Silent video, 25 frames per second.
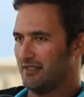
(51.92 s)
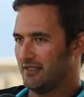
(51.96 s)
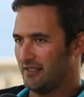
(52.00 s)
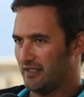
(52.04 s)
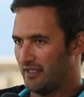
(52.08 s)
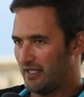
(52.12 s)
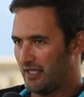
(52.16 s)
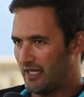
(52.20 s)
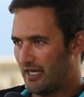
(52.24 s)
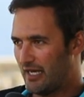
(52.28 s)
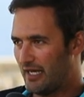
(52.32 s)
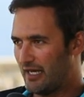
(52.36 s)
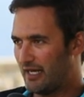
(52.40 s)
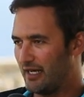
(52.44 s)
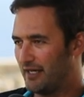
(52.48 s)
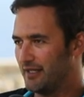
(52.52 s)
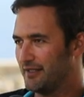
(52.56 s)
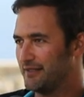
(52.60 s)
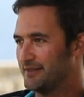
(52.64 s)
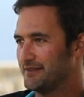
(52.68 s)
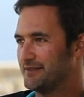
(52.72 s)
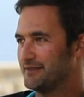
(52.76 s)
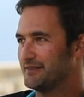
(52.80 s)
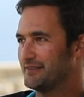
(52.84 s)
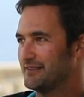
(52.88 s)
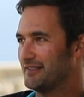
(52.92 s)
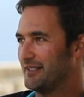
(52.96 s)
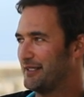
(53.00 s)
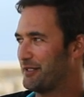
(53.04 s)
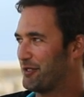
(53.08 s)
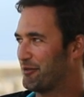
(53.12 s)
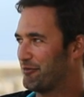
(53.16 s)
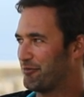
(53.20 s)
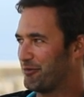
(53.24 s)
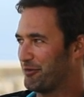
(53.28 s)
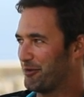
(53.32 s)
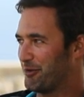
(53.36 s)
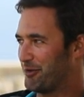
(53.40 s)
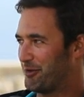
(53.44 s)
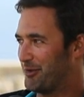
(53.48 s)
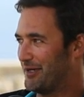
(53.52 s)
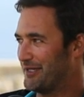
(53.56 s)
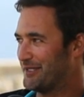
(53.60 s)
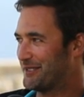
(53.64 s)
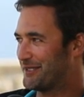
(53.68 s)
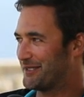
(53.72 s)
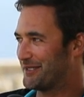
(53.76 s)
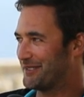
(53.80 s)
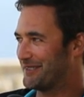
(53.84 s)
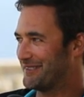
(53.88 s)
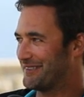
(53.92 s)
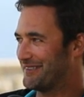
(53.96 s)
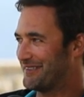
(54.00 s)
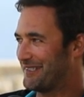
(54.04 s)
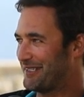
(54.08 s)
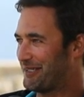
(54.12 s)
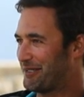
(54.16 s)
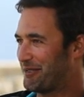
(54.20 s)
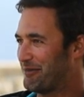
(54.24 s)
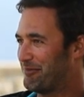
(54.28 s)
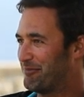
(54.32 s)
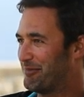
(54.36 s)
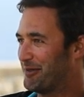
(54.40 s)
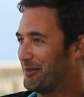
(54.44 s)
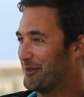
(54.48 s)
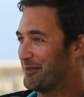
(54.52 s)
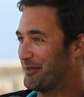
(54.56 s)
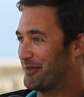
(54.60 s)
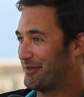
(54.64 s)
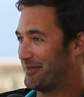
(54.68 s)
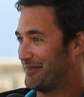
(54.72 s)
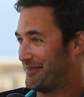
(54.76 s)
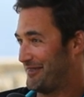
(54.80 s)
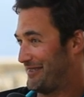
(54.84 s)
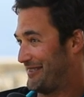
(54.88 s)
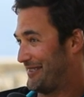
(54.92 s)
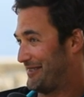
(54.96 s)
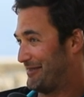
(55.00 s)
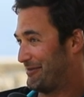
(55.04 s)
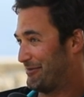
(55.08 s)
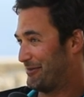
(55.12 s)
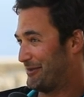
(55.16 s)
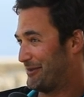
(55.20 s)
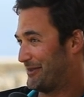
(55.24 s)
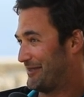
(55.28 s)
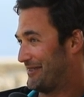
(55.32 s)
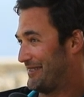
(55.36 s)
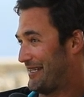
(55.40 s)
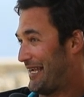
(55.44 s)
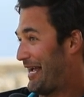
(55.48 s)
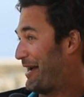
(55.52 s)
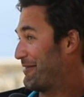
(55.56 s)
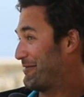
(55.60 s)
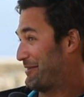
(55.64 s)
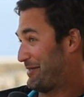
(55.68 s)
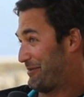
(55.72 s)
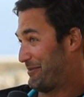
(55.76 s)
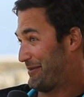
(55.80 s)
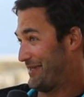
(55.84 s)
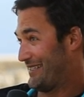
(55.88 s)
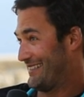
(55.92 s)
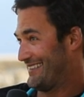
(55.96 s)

Yeah, thank you for the question, and thank you both uh, for having